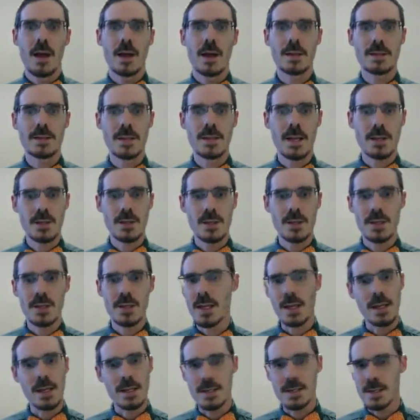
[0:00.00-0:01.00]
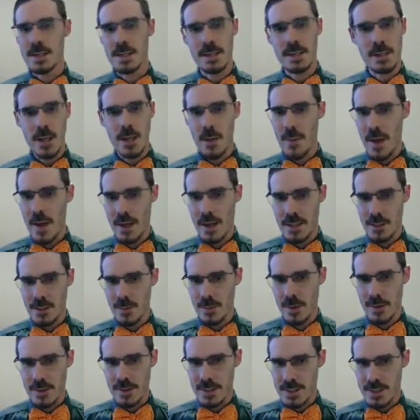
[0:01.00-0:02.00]
At section D, it didn't go back to
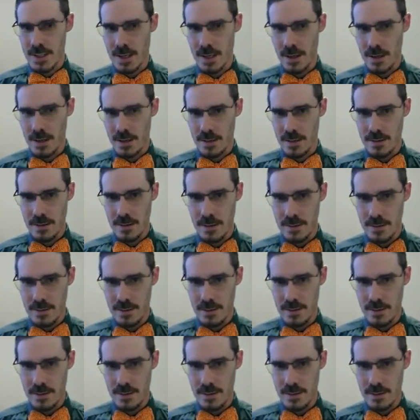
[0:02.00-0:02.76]
where it started.